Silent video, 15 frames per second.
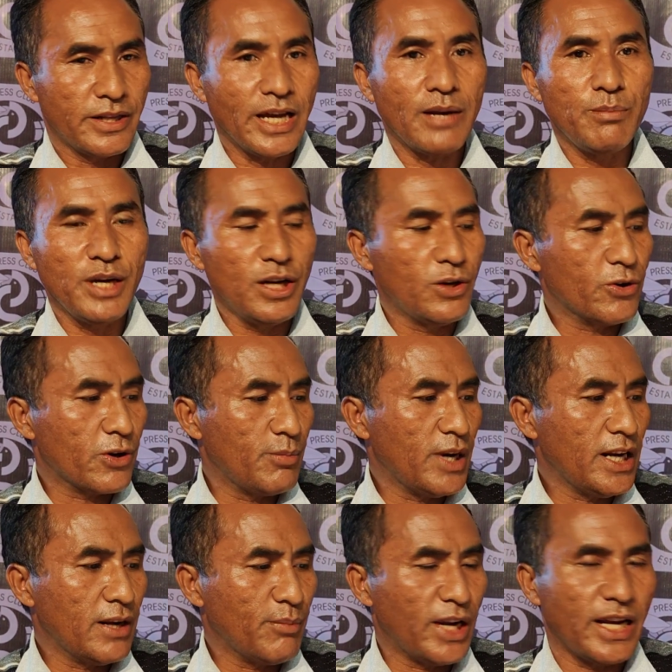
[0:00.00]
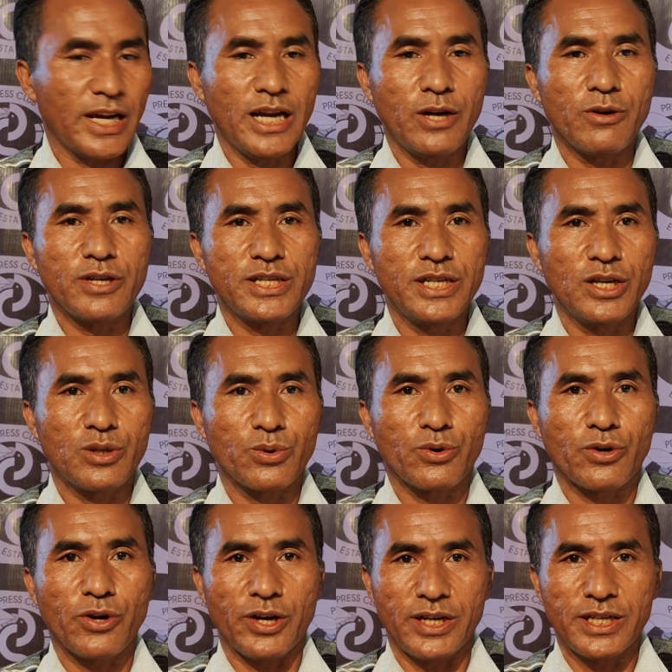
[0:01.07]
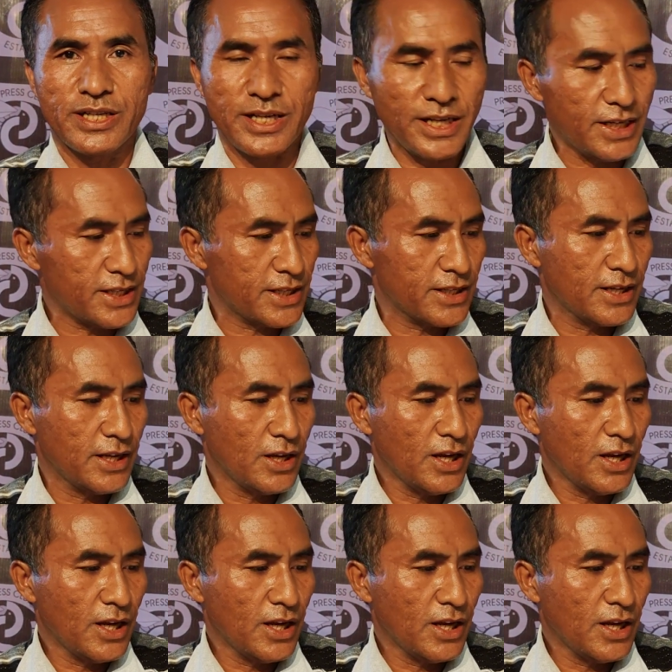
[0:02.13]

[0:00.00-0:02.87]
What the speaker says: That means document about NOC to cut the trees,